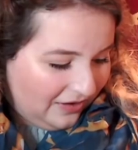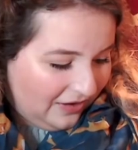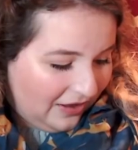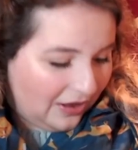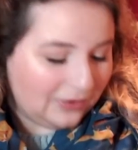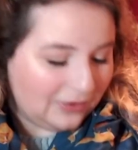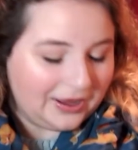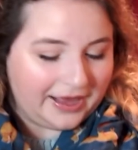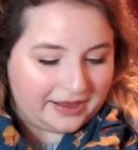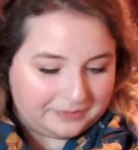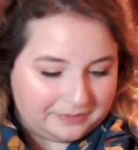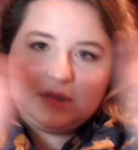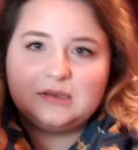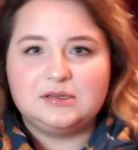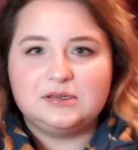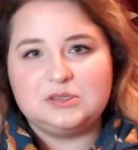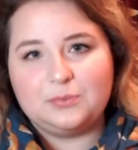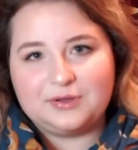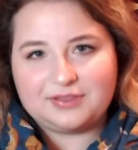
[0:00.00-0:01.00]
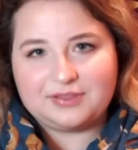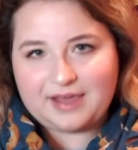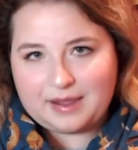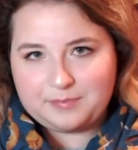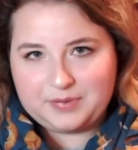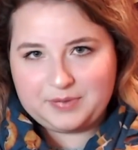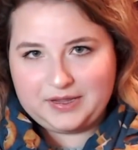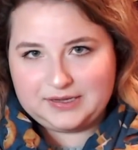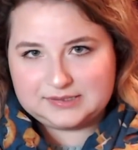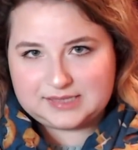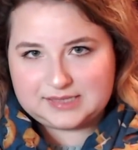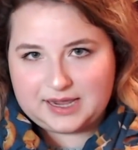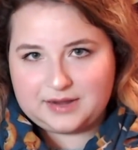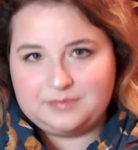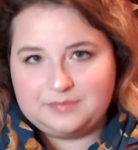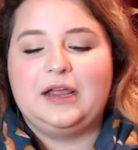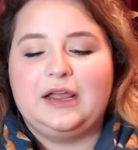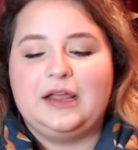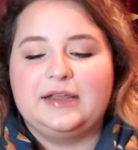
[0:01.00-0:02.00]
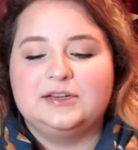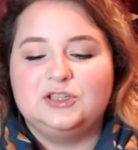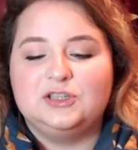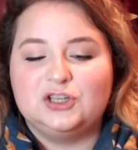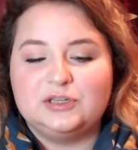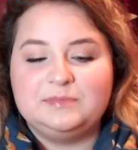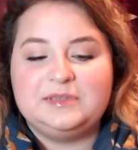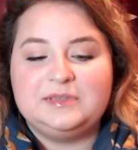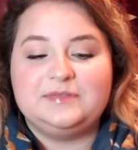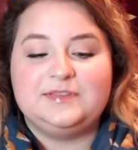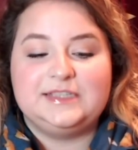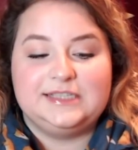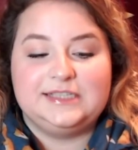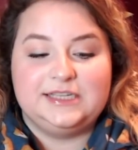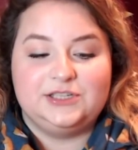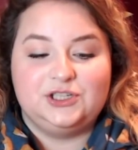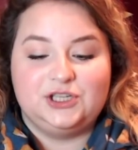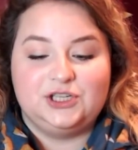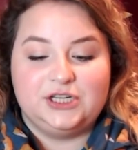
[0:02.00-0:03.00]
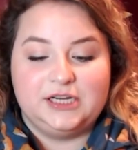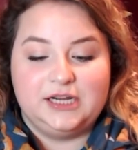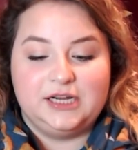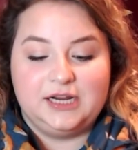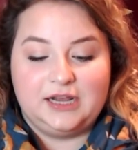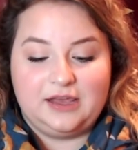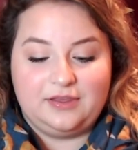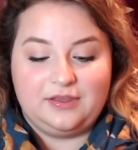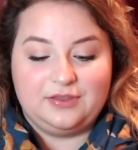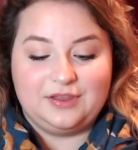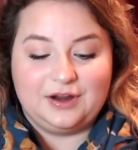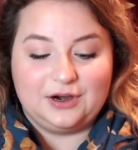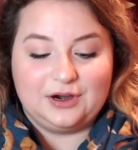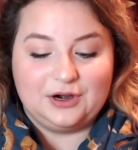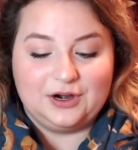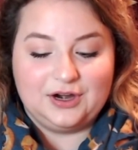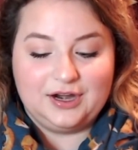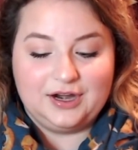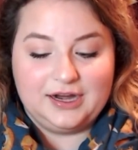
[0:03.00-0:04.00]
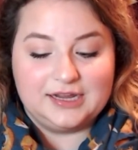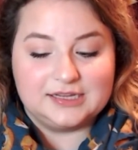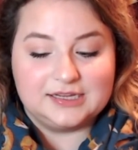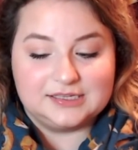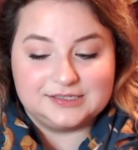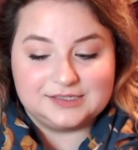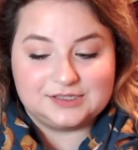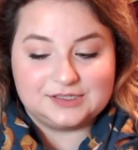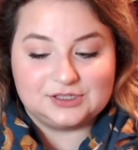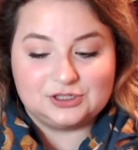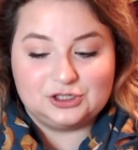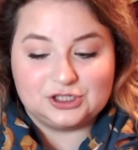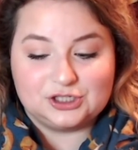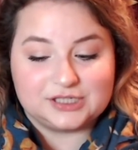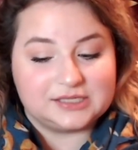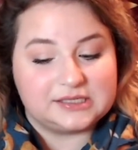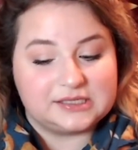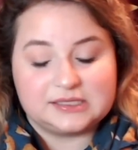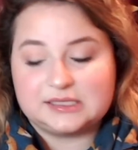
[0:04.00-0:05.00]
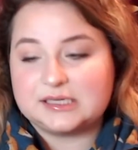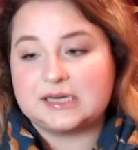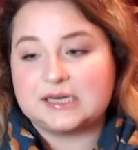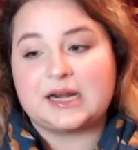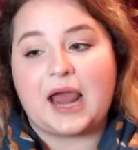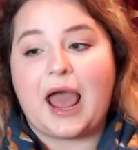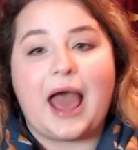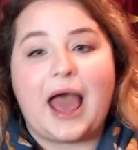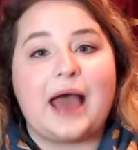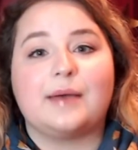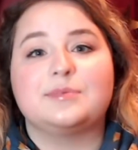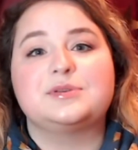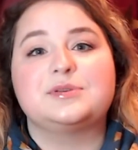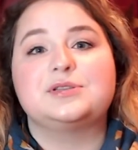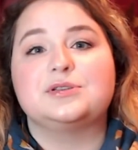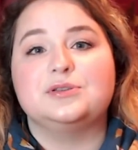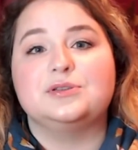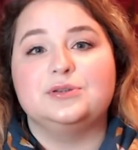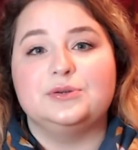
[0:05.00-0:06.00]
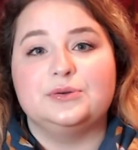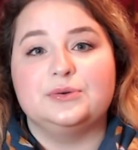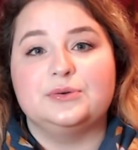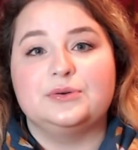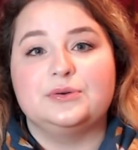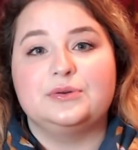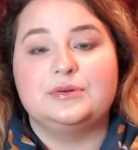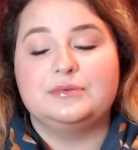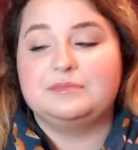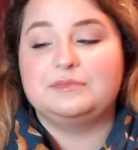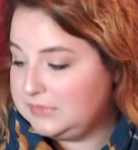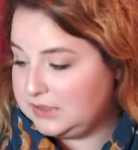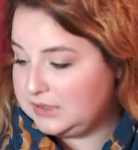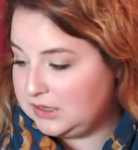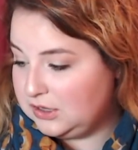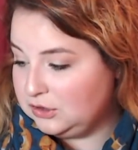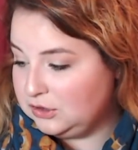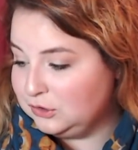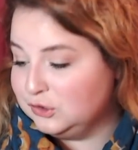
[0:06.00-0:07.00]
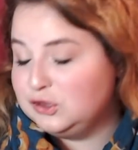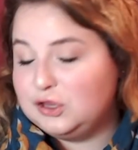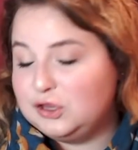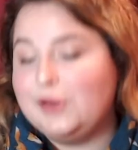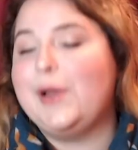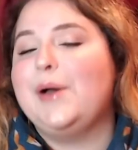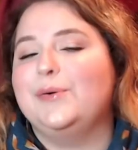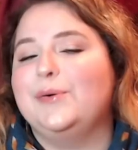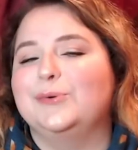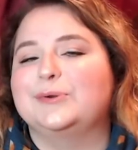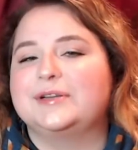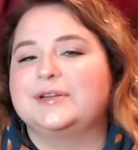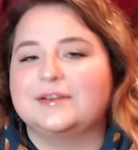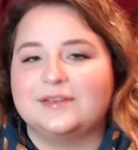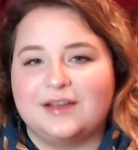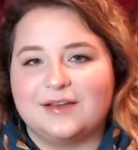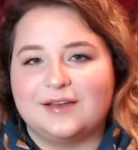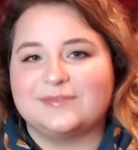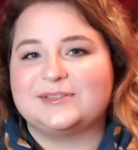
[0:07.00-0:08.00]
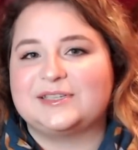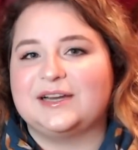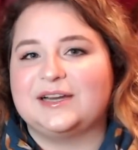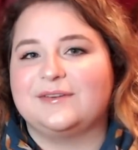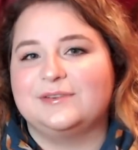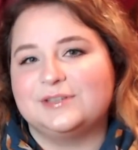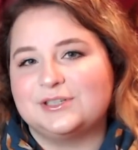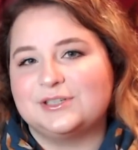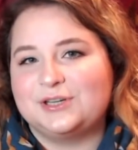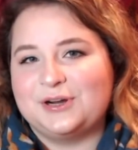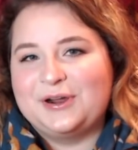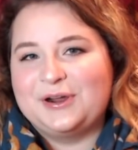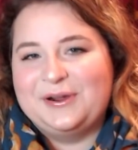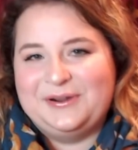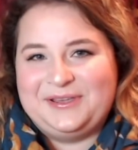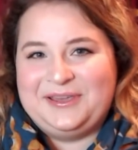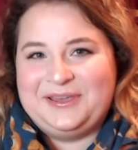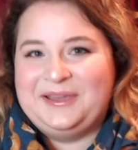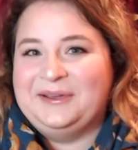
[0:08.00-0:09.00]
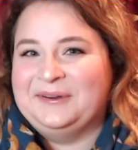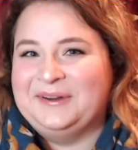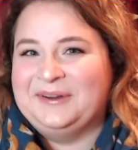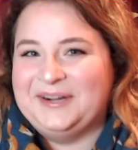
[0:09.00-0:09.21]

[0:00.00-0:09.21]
Okay, so with that being said, in terms of stitching, there is just an absolute load of stuff to show you